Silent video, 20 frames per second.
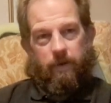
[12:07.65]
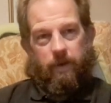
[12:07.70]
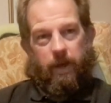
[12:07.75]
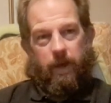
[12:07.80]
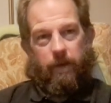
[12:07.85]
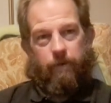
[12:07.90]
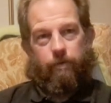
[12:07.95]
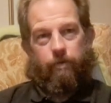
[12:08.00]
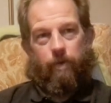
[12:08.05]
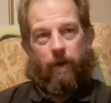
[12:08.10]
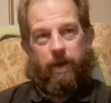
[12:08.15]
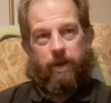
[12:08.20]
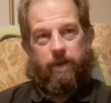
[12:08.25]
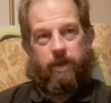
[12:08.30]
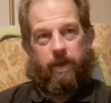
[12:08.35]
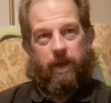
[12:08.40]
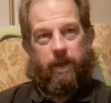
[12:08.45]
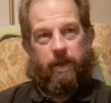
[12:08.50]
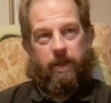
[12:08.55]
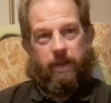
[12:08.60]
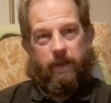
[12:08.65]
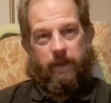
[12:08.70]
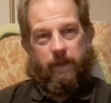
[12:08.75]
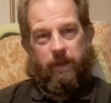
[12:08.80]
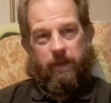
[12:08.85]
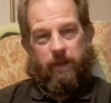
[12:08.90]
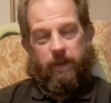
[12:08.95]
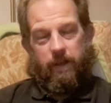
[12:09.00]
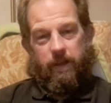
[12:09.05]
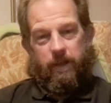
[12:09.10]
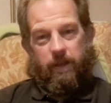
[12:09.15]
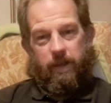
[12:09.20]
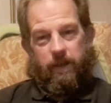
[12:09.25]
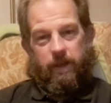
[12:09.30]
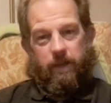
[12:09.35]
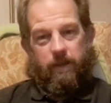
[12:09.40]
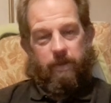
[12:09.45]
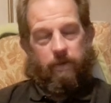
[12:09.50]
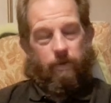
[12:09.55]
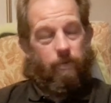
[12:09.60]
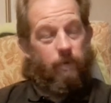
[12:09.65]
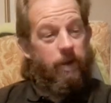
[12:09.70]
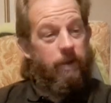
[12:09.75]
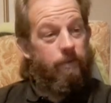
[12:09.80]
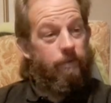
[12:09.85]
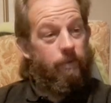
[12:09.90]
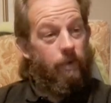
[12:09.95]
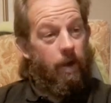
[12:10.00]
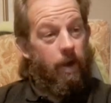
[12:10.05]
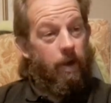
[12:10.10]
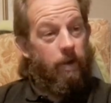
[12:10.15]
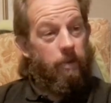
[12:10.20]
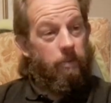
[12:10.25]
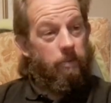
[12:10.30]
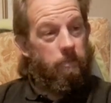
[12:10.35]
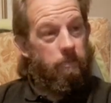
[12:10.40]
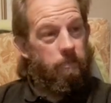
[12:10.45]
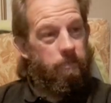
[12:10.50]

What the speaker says: interesting to read through.